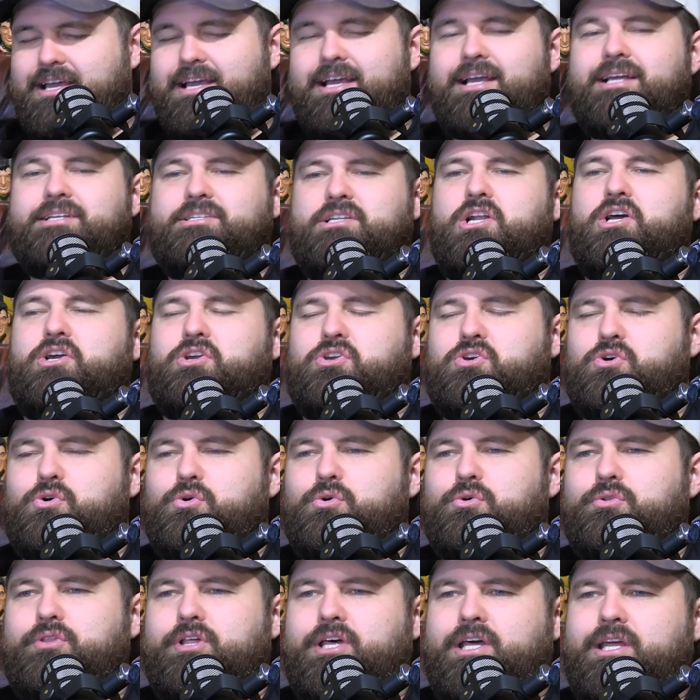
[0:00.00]
Isn't it
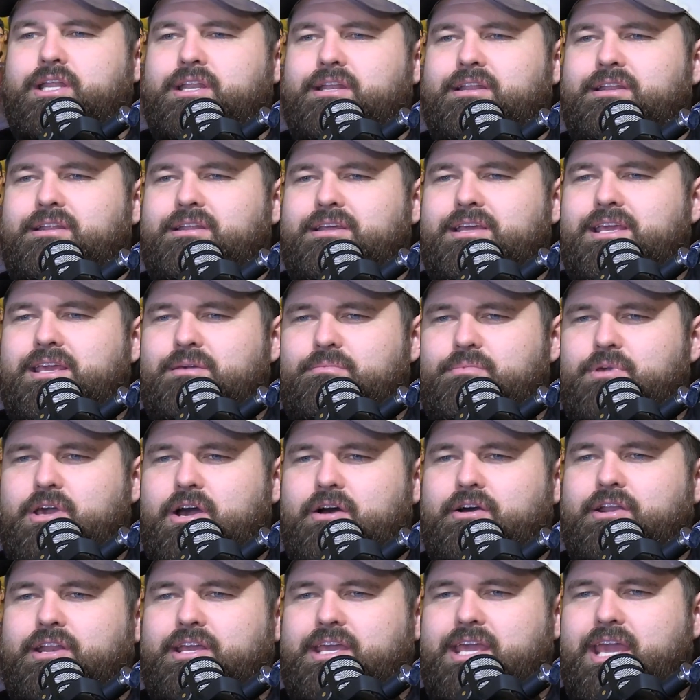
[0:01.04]
cool that him
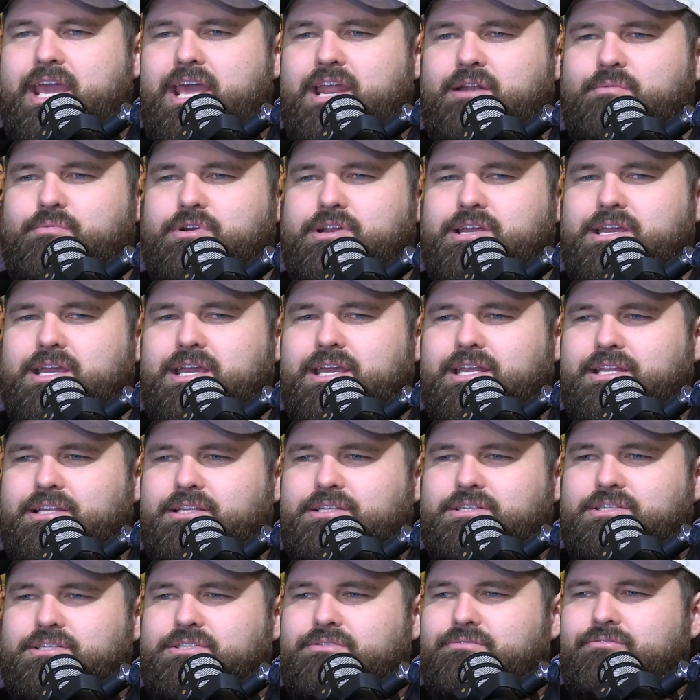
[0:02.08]
going to Canterbury,
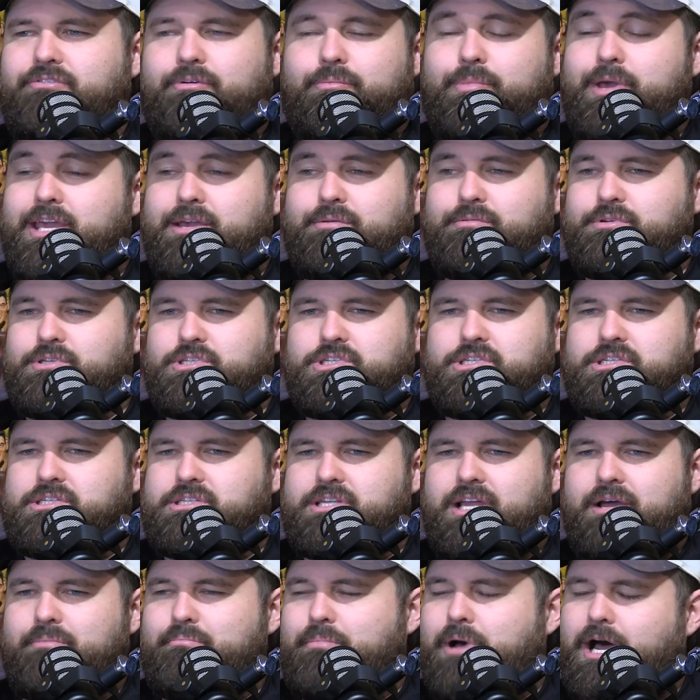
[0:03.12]
for me, it was
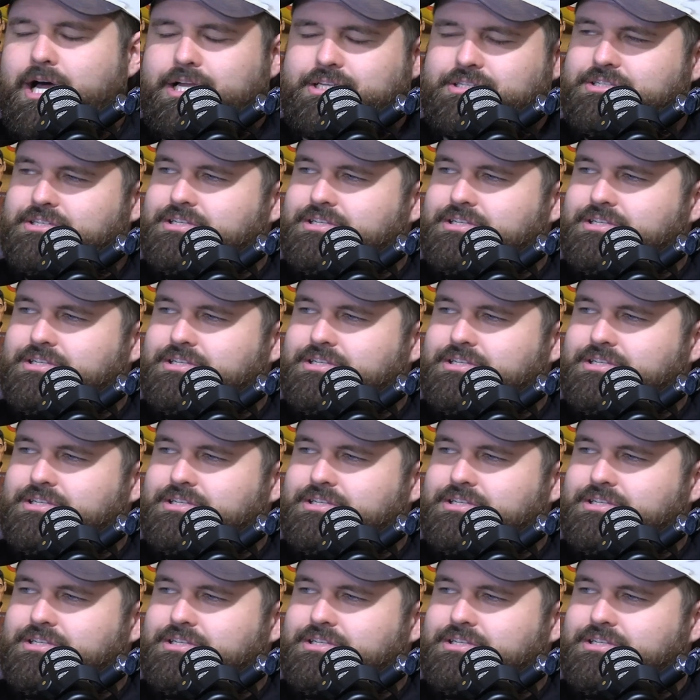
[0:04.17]
just a must.